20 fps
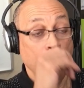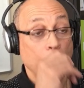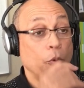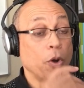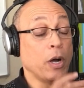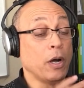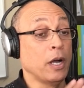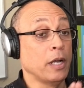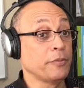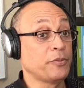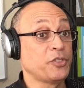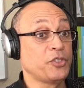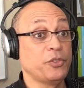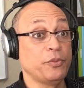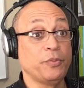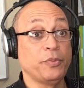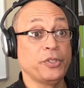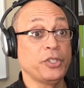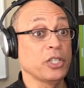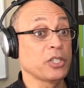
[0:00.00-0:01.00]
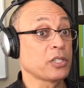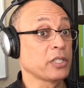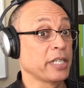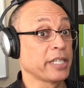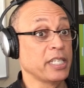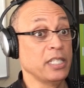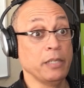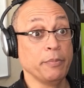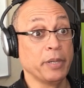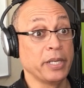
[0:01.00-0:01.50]
Well, just
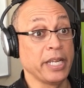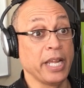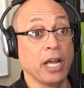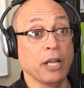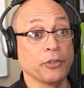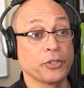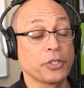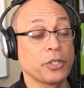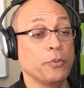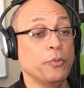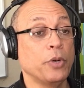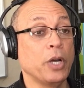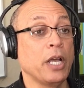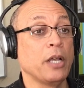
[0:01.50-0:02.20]
like anybody else,